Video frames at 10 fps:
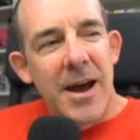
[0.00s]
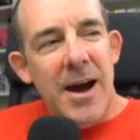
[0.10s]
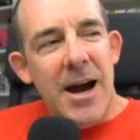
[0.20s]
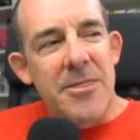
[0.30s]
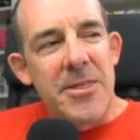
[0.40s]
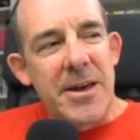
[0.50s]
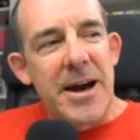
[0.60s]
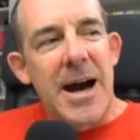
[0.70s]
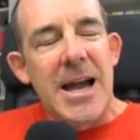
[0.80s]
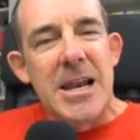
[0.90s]
I think
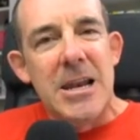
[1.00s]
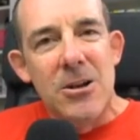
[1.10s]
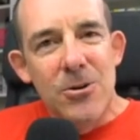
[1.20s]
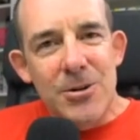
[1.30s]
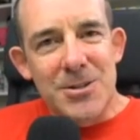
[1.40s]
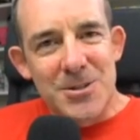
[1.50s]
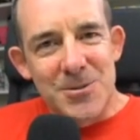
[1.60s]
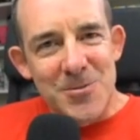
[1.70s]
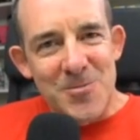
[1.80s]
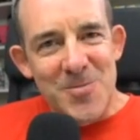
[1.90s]
I
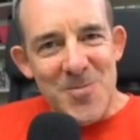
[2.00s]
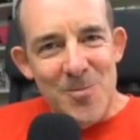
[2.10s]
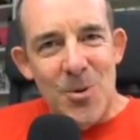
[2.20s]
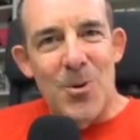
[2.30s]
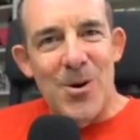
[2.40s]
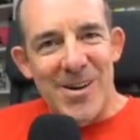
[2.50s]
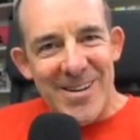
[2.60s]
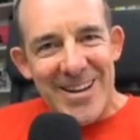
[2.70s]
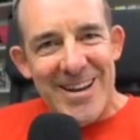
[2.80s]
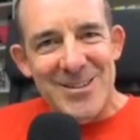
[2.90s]
looked more
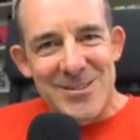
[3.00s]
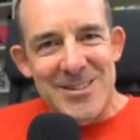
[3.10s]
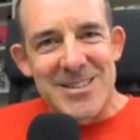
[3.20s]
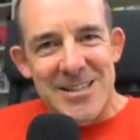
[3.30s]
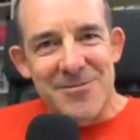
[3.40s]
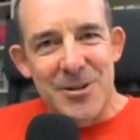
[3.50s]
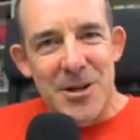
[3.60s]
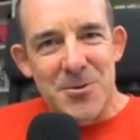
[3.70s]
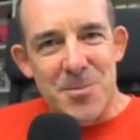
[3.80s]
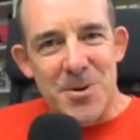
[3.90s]
like a successful
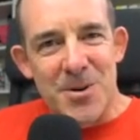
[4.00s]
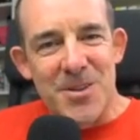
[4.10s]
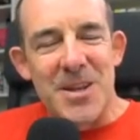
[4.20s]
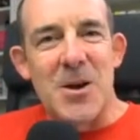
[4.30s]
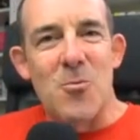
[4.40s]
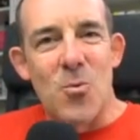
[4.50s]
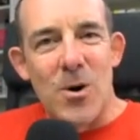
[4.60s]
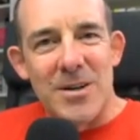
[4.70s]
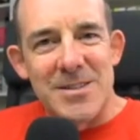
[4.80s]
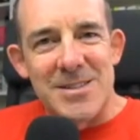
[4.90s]
entrepreneur than I
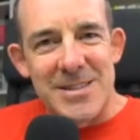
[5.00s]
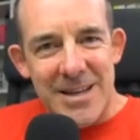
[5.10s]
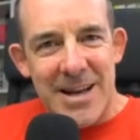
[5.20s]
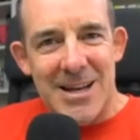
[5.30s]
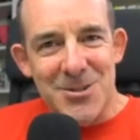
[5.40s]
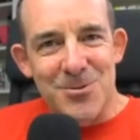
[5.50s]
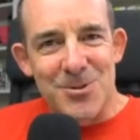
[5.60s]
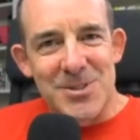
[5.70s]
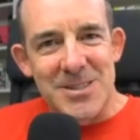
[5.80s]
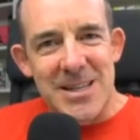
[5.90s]
was an
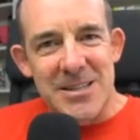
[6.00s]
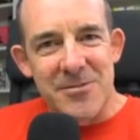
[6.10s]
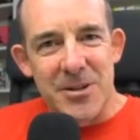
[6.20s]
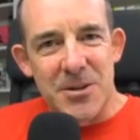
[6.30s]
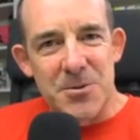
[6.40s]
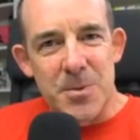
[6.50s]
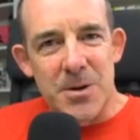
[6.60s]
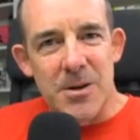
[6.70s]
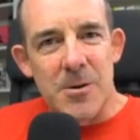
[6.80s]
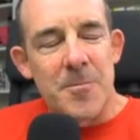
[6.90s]
actual successful
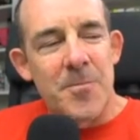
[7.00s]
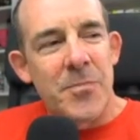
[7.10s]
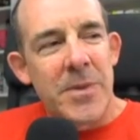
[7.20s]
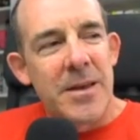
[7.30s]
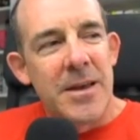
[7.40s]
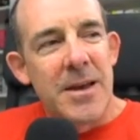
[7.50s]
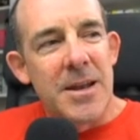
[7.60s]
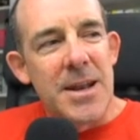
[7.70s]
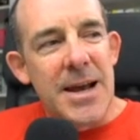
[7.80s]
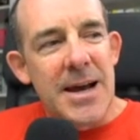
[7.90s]
entrepreneur.
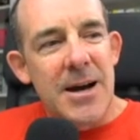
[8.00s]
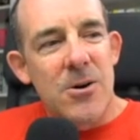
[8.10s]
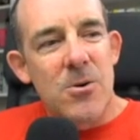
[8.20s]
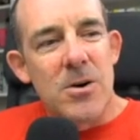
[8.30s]
Now